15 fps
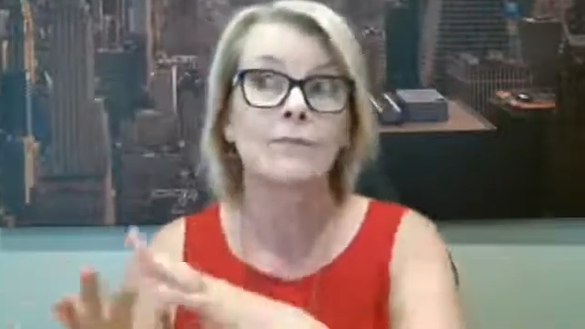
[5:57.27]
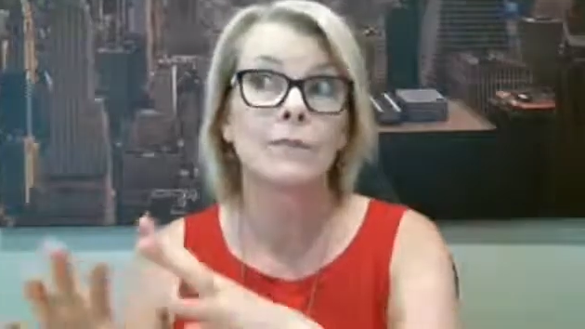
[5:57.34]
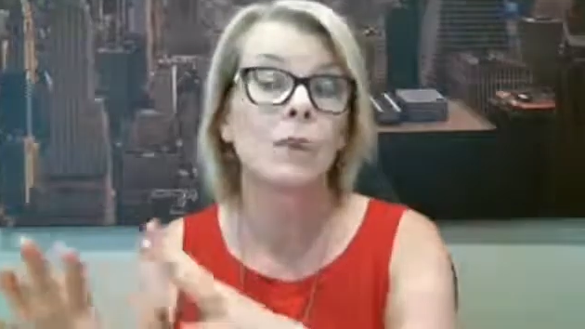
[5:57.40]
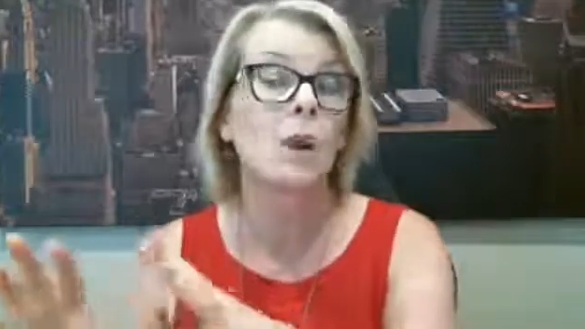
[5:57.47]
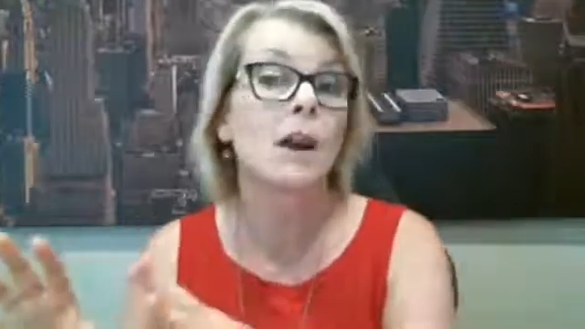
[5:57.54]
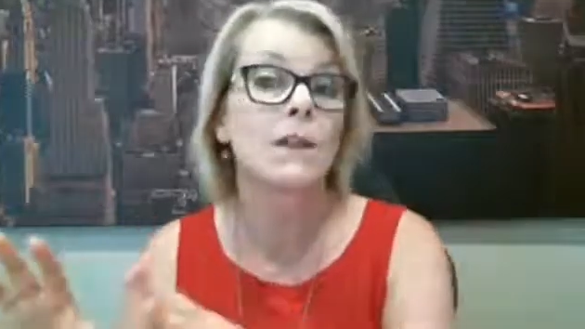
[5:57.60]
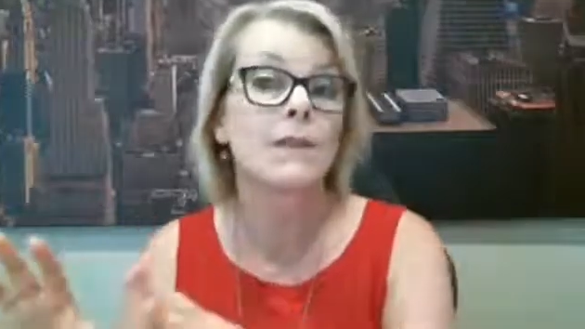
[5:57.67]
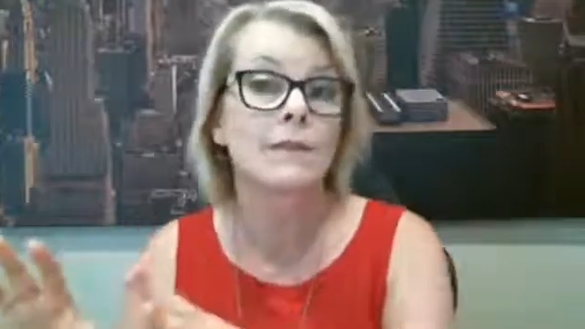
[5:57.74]

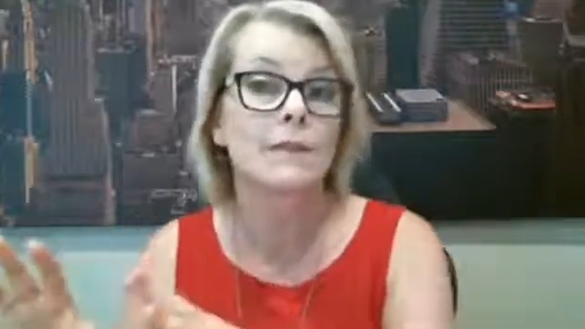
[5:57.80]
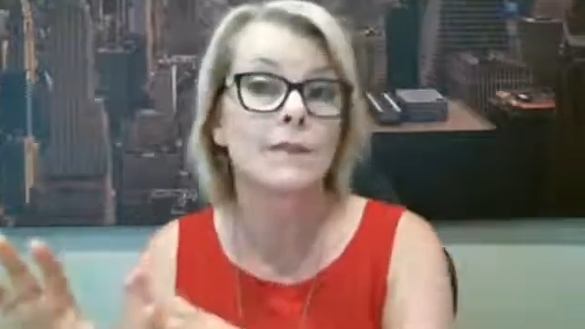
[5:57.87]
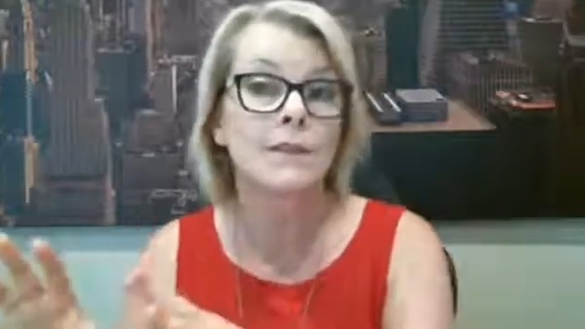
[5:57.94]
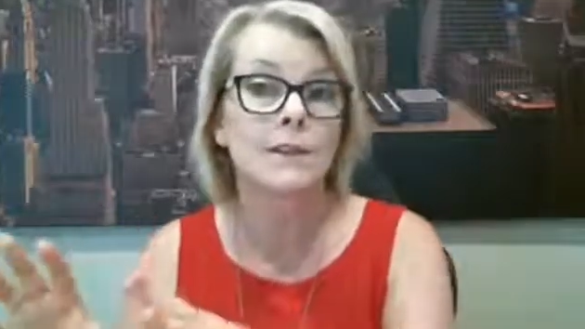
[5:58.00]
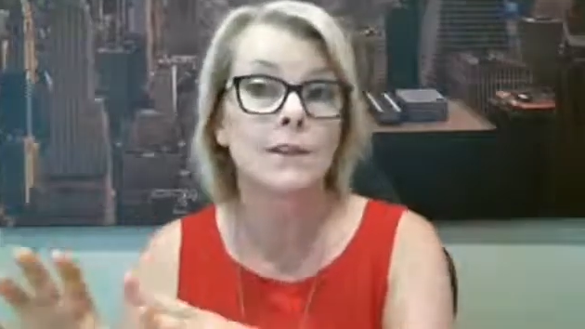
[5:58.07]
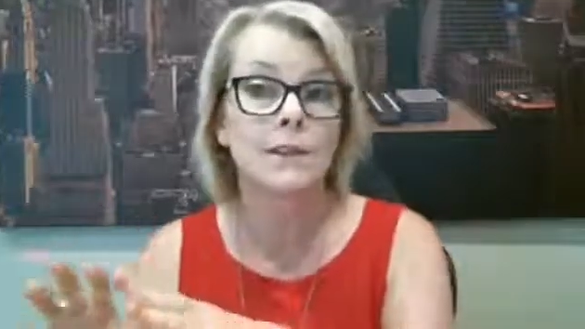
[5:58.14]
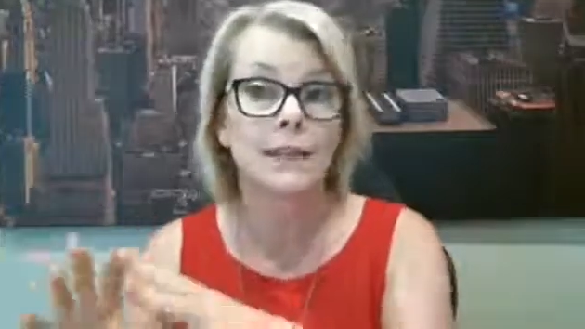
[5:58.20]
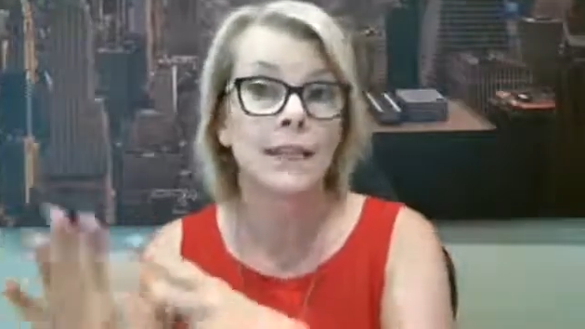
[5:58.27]
life
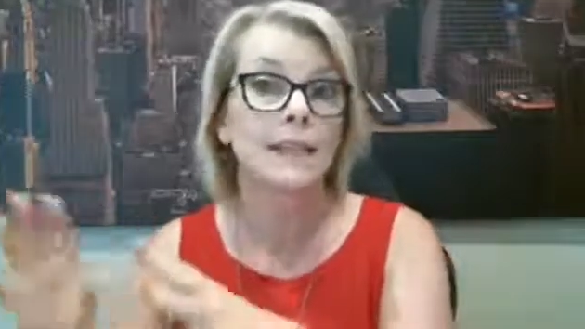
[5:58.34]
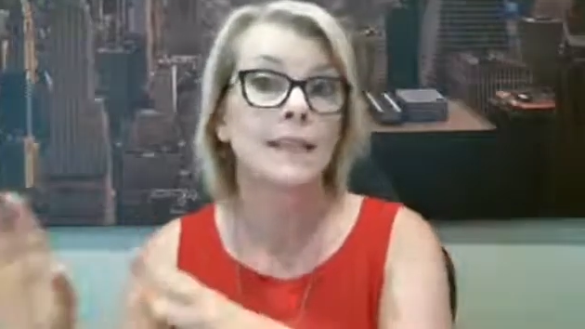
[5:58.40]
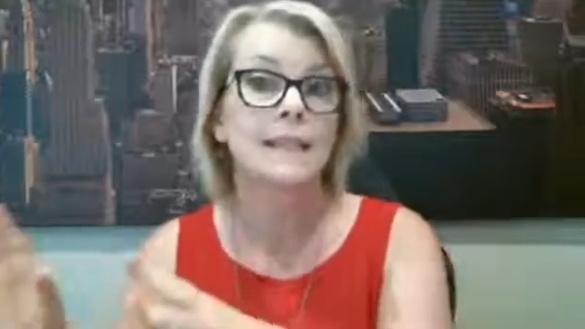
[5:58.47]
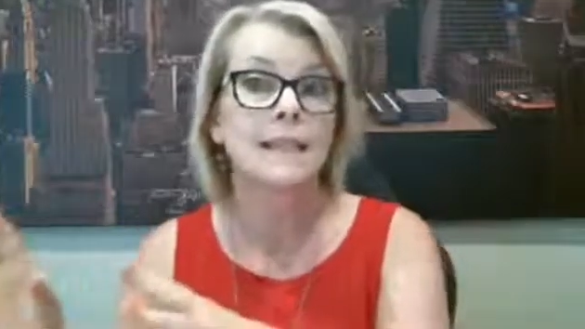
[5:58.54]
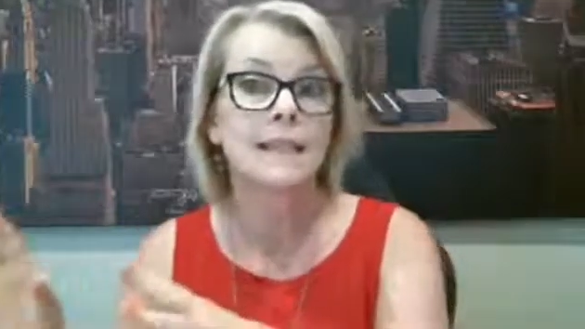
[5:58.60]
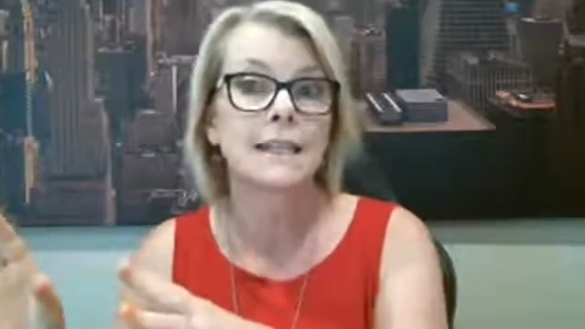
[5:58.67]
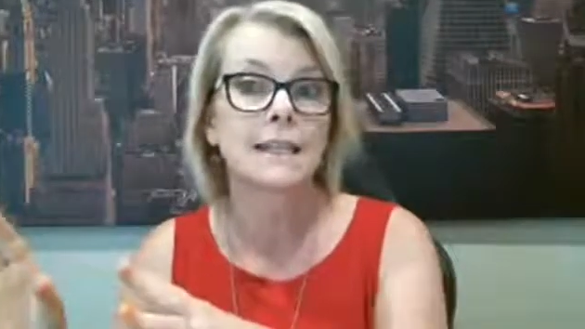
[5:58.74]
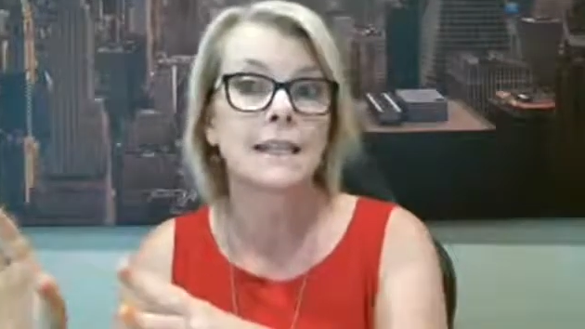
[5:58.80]
so that they can
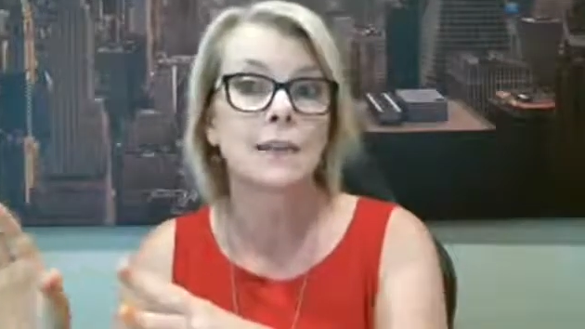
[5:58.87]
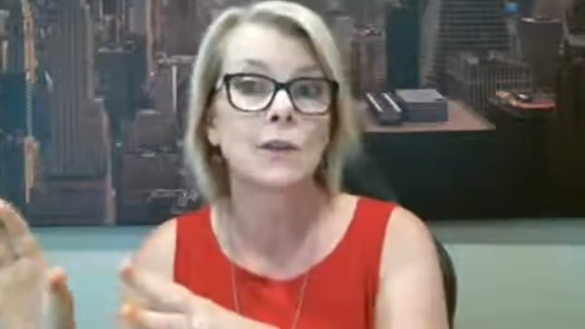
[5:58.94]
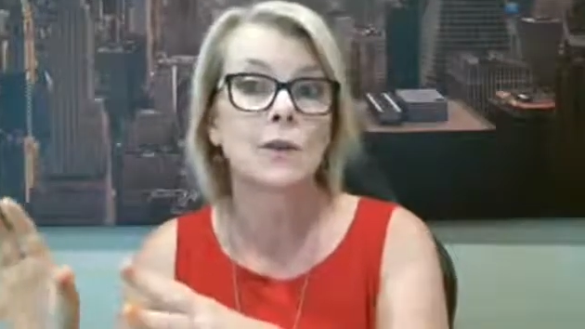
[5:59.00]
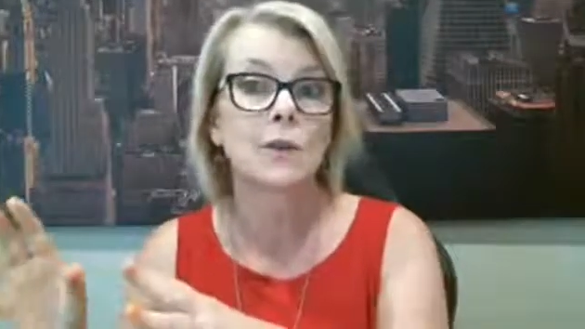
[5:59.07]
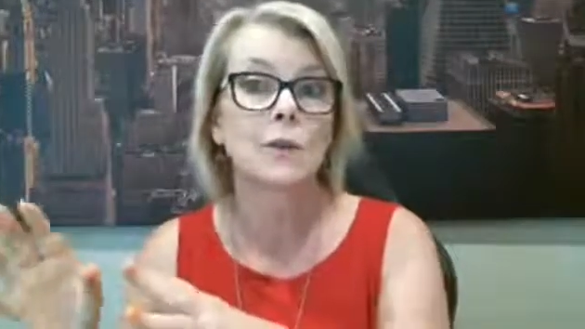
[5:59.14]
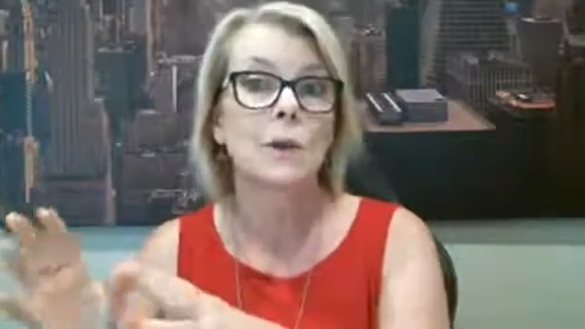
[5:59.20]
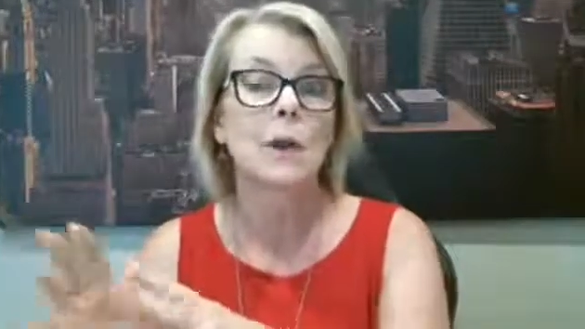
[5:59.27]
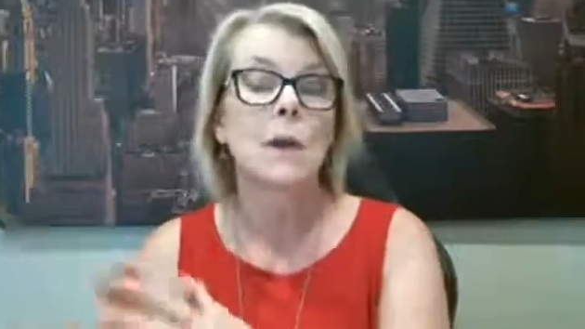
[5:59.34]

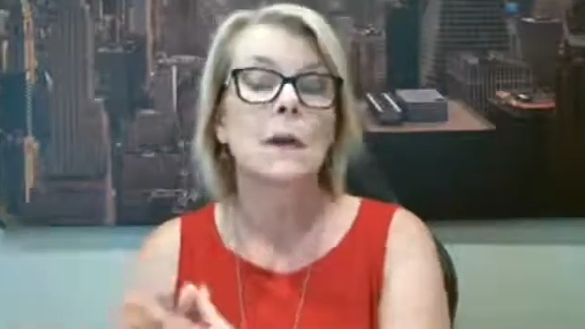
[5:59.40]
continue.